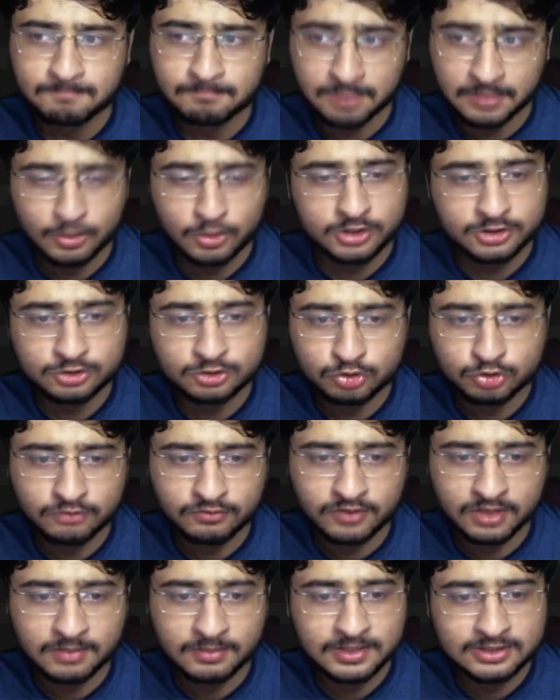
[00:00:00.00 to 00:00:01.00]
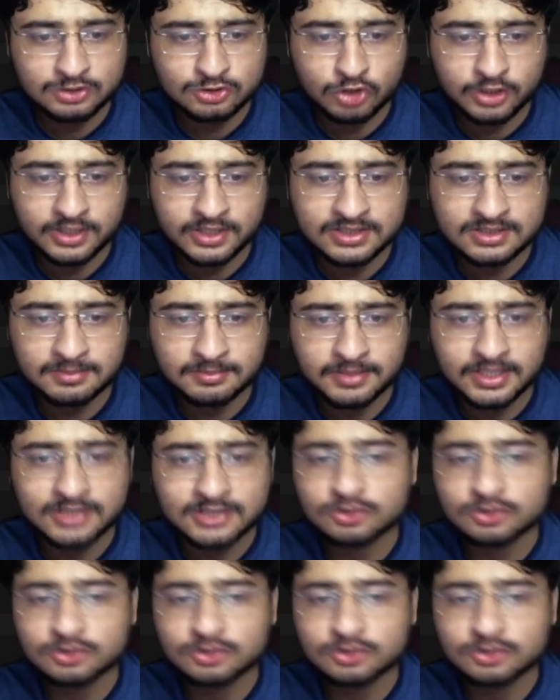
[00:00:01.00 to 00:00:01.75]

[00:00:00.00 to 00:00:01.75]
Memoisation should work, but it's not getting submitted.